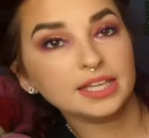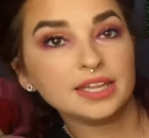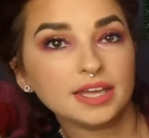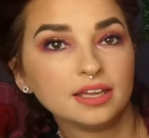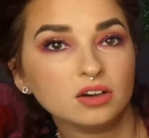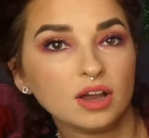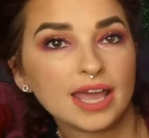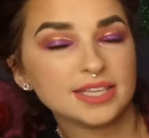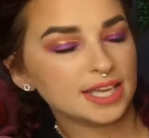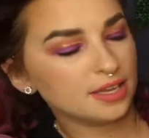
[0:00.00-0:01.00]
leather
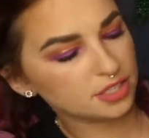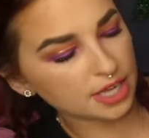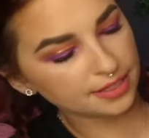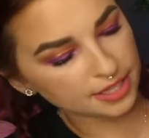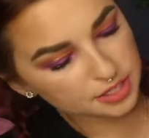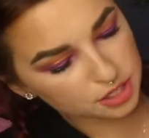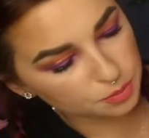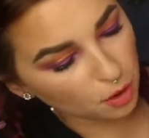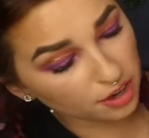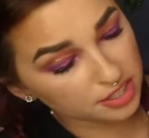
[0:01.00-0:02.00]
as that side there. So this
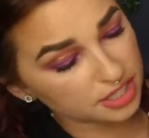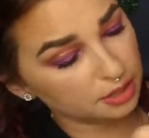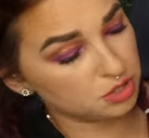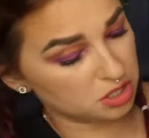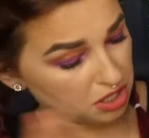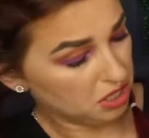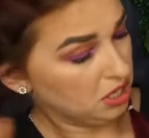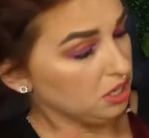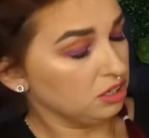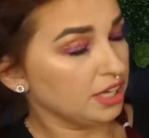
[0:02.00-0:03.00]
pocket seems
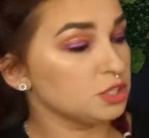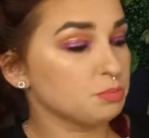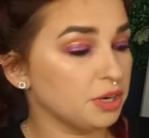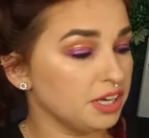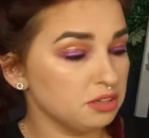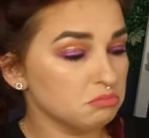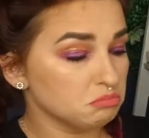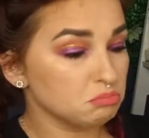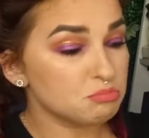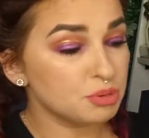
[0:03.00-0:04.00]
like it's pretty
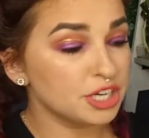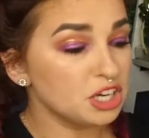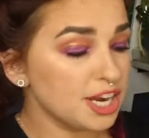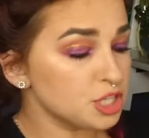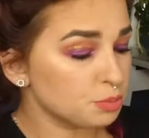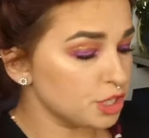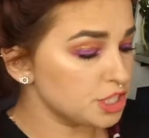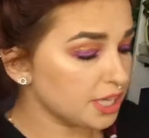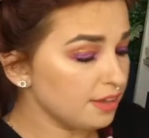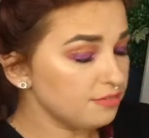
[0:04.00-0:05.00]
nice, pretty
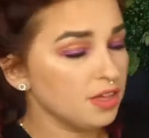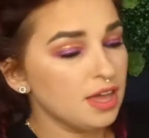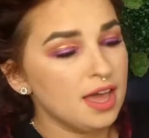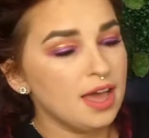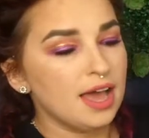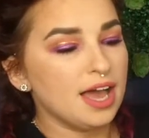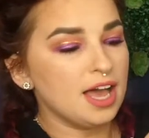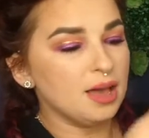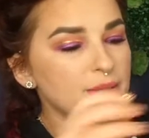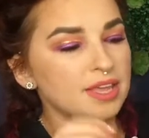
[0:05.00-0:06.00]
safe.
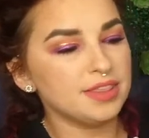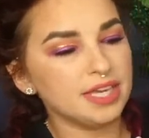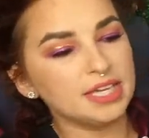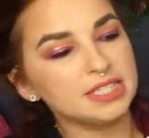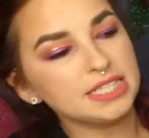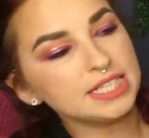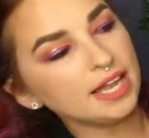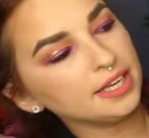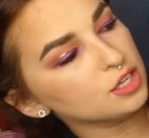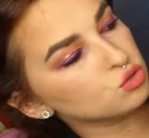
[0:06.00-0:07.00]
The
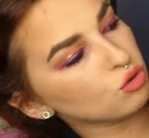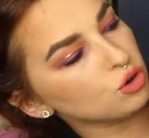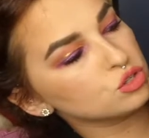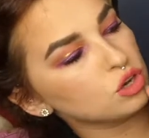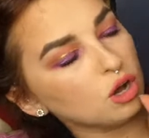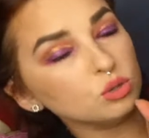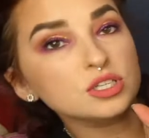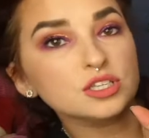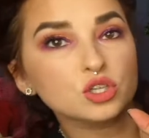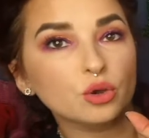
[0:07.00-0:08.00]
detailing is rose gold,
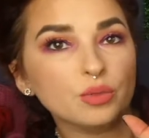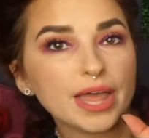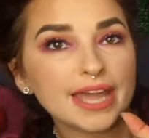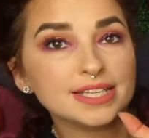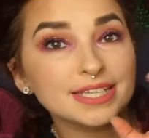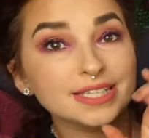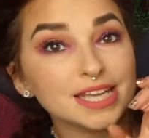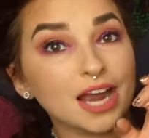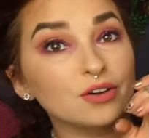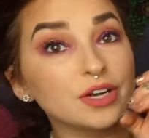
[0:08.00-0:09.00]
so all the accents
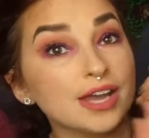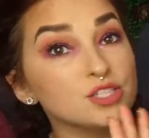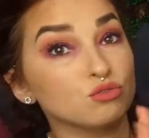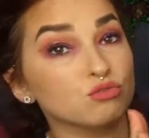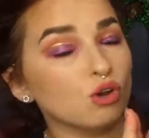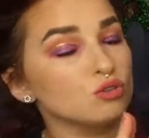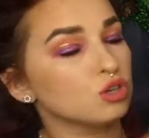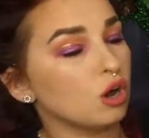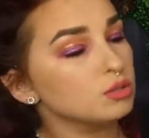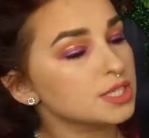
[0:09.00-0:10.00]
are a nice rose
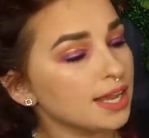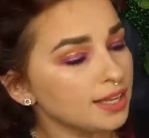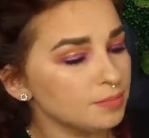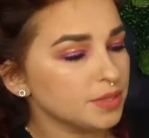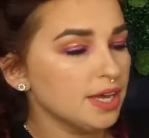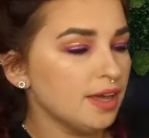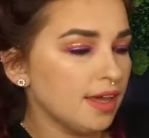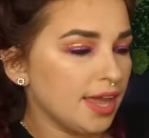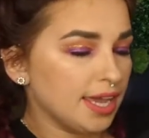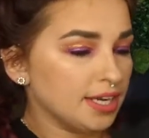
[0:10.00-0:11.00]
gold color.
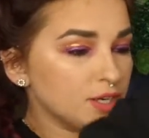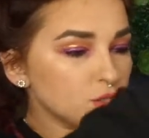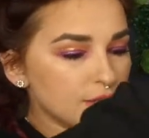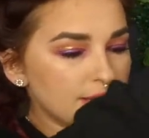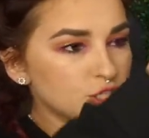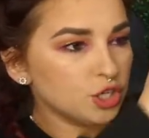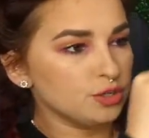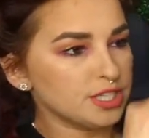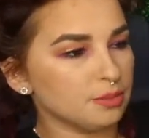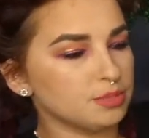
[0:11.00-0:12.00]
And it also has two
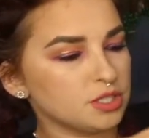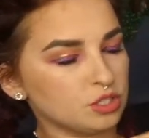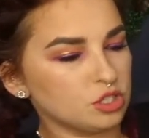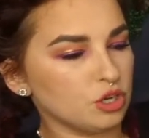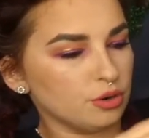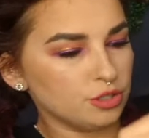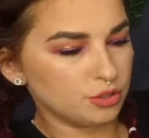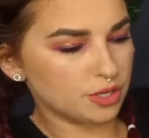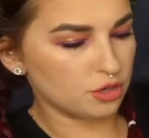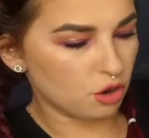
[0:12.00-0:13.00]
zips, so you
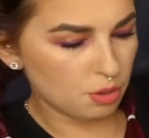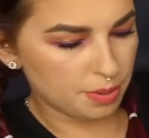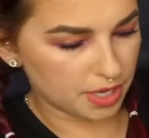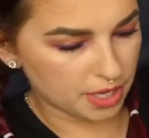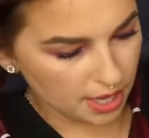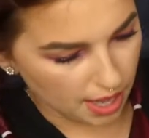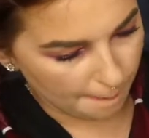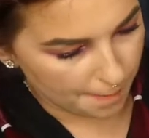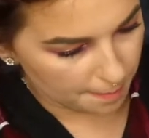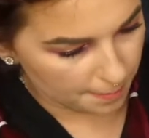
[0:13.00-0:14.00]
can open it
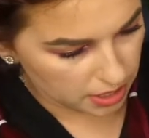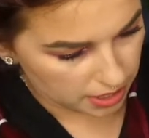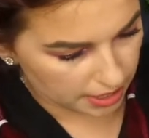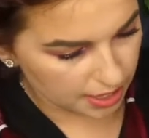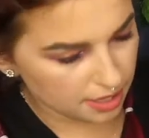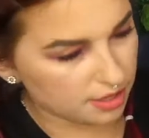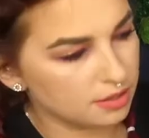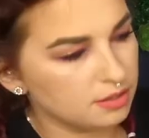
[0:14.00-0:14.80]
up by